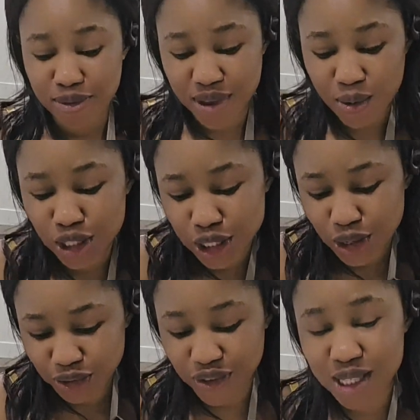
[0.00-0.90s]
If you're watching
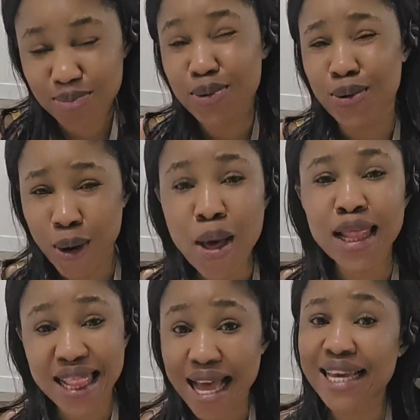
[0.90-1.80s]
on Facebook,
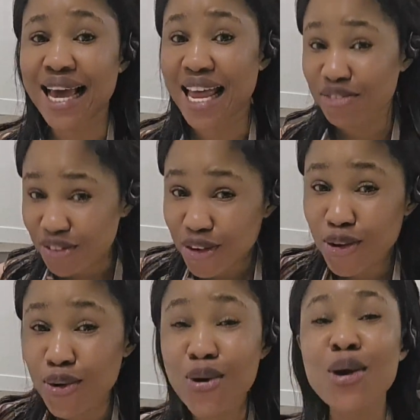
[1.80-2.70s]
like and
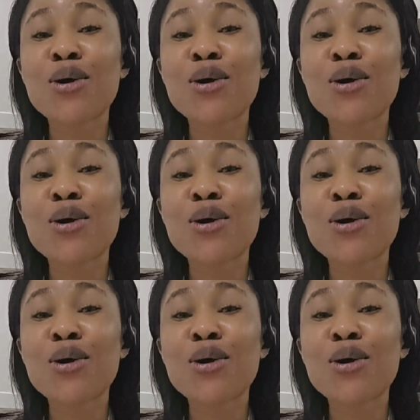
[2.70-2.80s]
follow.